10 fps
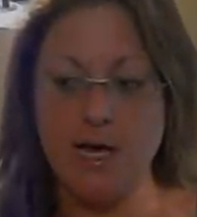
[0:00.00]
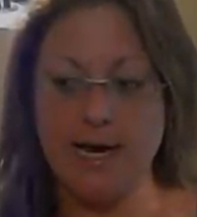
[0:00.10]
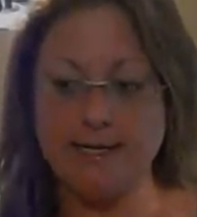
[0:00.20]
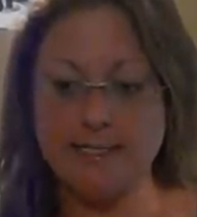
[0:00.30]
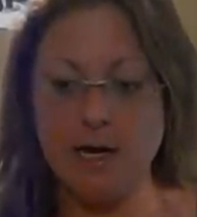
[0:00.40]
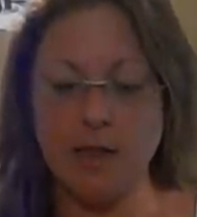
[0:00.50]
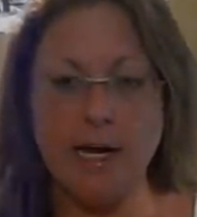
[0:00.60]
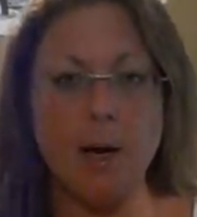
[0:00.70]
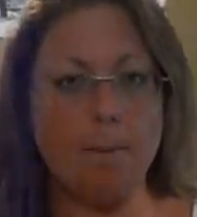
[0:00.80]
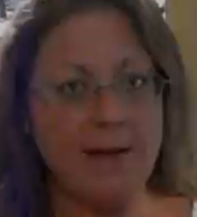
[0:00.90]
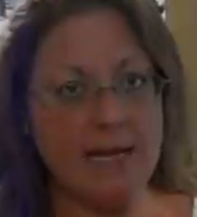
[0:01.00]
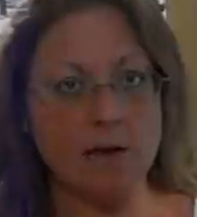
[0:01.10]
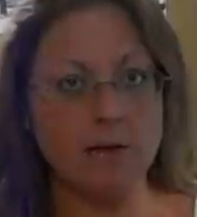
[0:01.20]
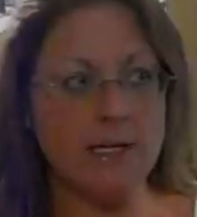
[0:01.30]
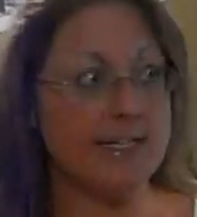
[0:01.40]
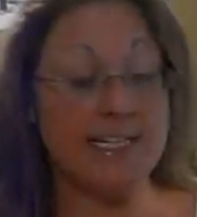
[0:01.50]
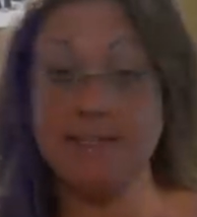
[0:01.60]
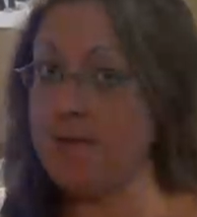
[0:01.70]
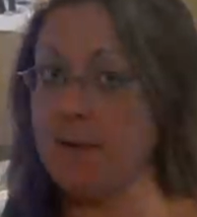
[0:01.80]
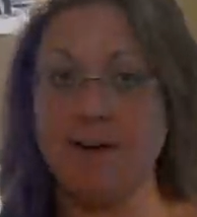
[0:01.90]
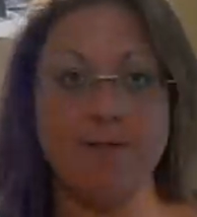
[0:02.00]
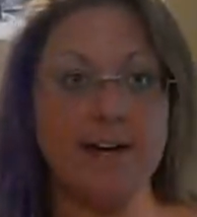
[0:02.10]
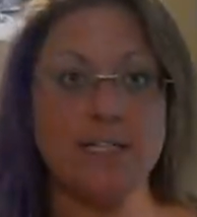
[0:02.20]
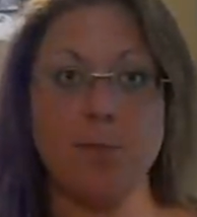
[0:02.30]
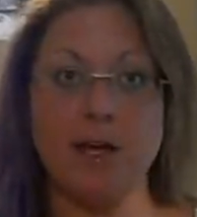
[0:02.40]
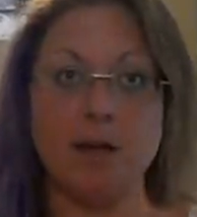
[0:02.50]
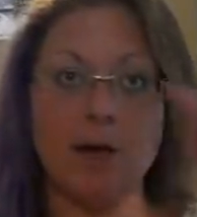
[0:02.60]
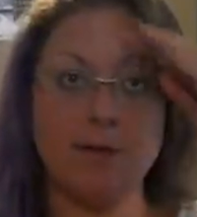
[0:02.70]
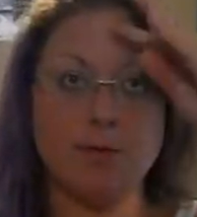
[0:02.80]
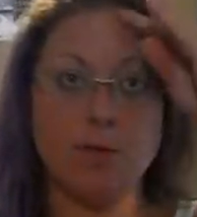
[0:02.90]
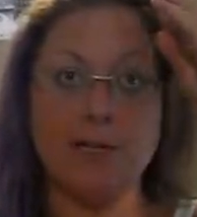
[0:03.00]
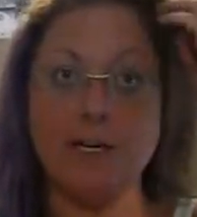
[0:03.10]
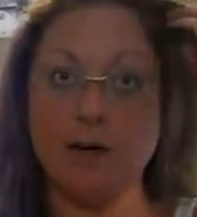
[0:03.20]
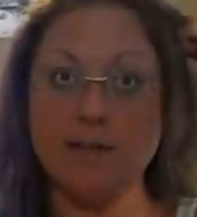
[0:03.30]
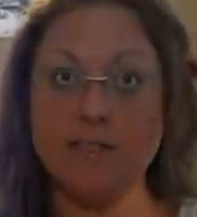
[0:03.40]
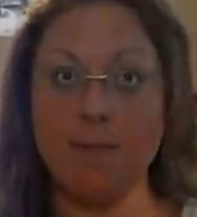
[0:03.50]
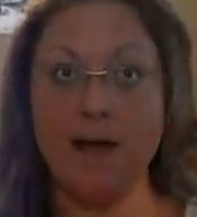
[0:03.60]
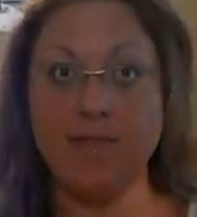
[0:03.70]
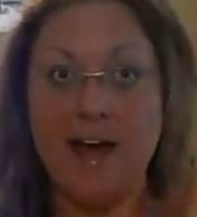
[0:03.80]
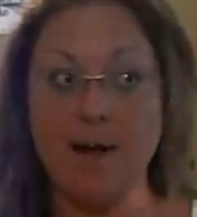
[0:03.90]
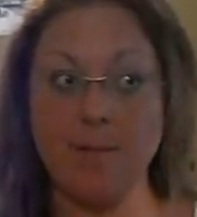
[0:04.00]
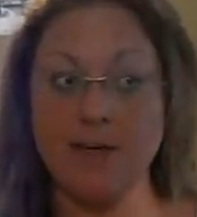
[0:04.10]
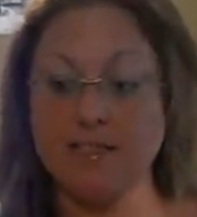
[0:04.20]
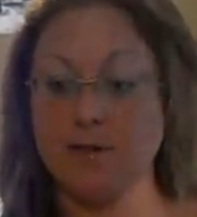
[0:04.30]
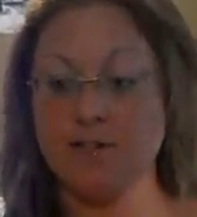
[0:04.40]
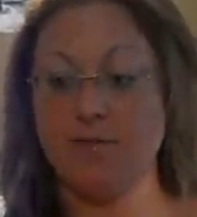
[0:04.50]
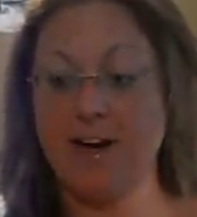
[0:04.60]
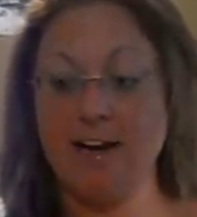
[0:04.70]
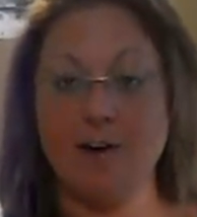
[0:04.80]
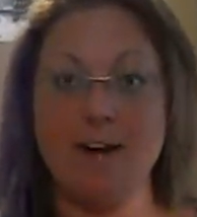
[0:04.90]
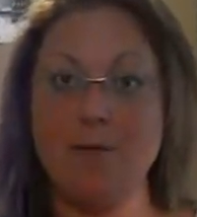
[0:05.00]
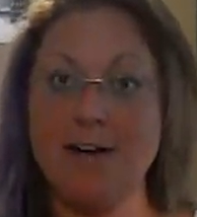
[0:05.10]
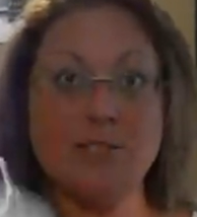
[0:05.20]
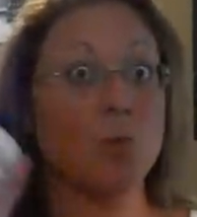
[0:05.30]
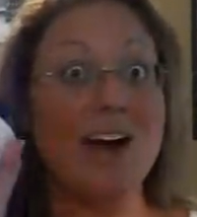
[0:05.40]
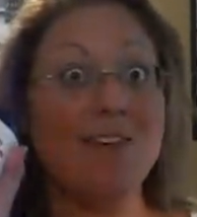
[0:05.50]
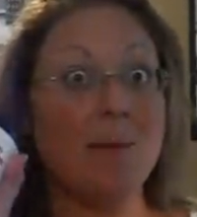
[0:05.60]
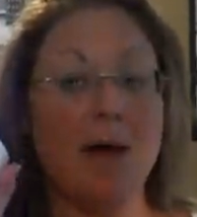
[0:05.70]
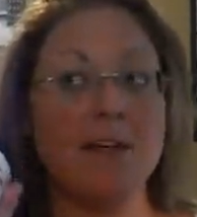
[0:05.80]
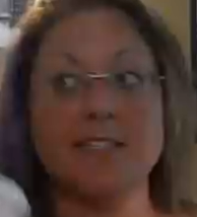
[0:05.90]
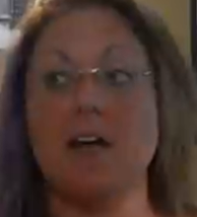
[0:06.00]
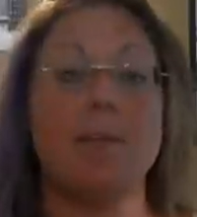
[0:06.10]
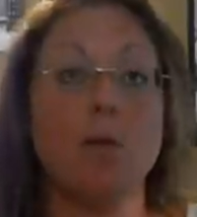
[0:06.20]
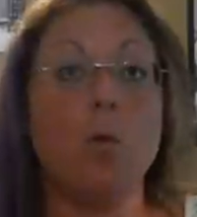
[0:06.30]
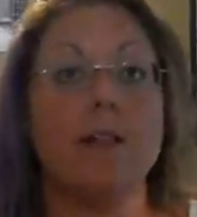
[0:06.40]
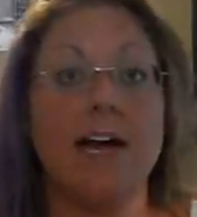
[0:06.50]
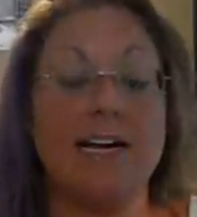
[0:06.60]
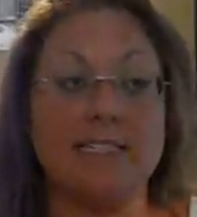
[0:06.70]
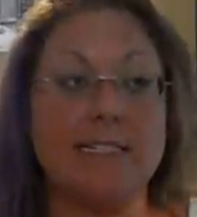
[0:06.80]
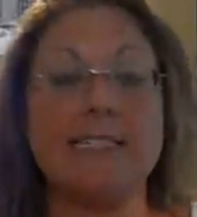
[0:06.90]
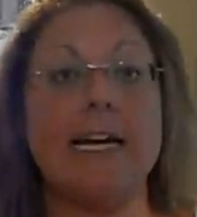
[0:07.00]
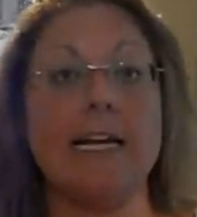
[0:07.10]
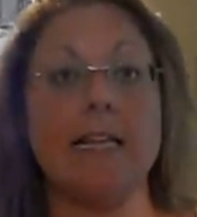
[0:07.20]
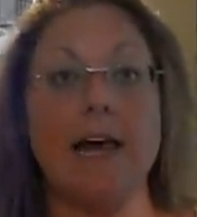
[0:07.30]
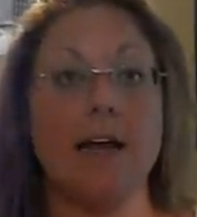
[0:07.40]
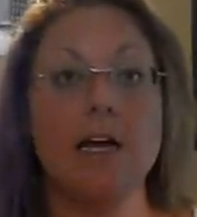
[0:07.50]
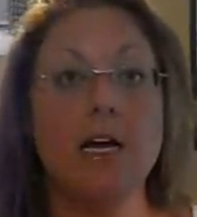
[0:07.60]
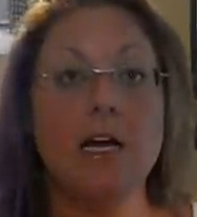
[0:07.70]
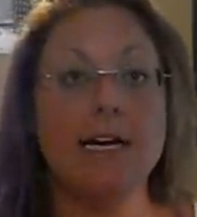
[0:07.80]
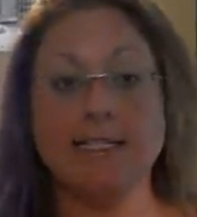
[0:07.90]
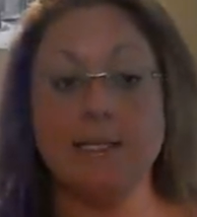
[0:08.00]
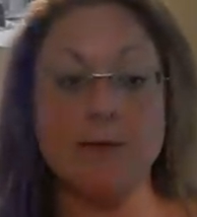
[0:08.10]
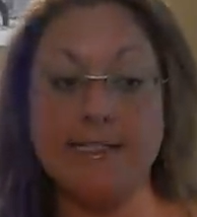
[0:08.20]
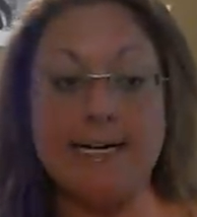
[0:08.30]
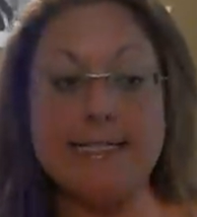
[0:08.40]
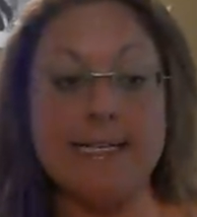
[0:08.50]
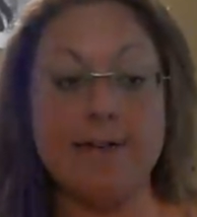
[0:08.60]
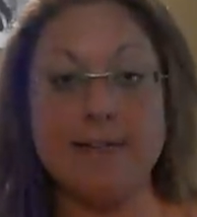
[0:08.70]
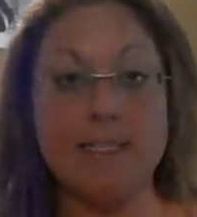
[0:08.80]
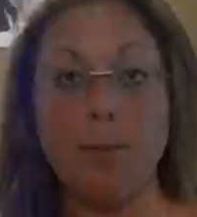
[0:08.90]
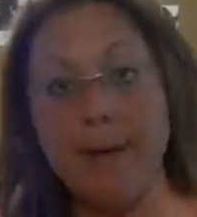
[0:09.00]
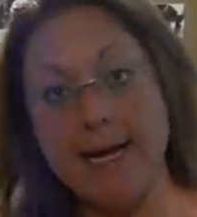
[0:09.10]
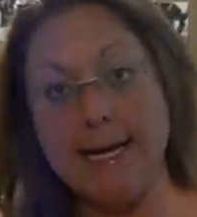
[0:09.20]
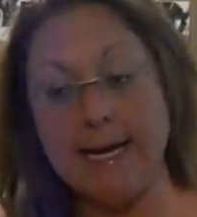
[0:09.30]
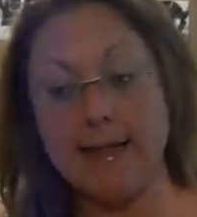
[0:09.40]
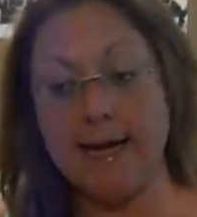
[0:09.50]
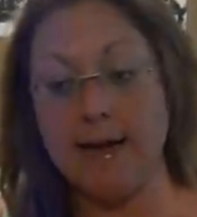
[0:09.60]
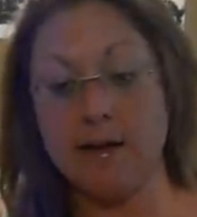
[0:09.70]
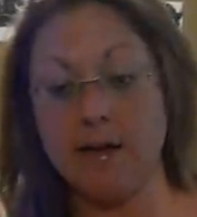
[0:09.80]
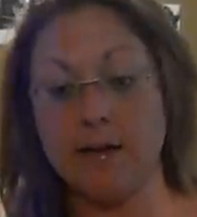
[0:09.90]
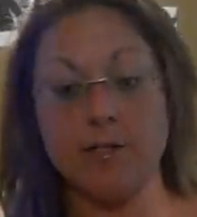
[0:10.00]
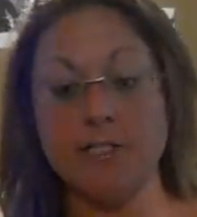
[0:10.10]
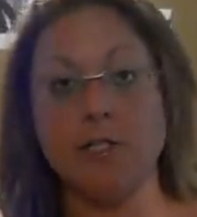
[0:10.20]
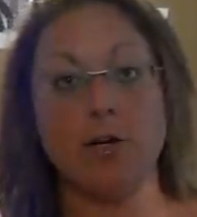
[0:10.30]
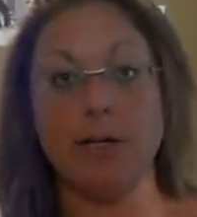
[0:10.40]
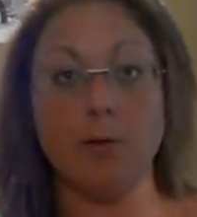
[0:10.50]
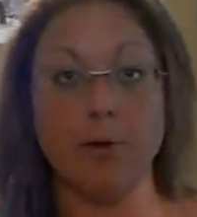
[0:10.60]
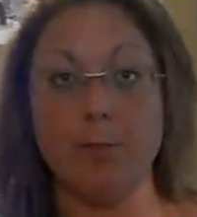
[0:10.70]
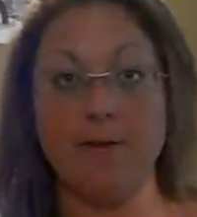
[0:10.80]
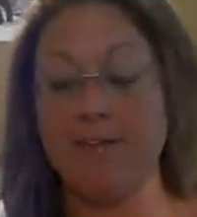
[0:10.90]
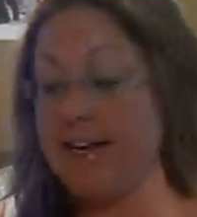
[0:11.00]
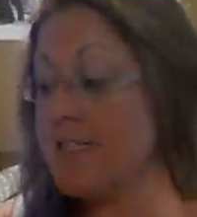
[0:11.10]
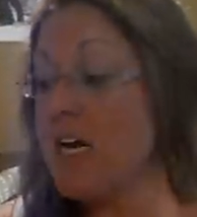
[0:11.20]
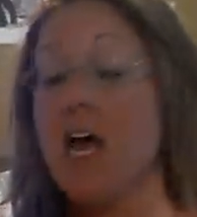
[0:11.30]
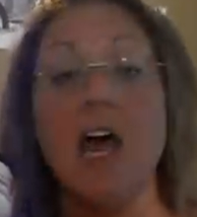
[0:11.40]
It's not like a peel. It doesn't make my face peel. I was really nervous about that because I was afraid, you know, everybody's raving about this and I'll be the one that has the skin that is so sensitive and so picky that it'll just totally ruin my face.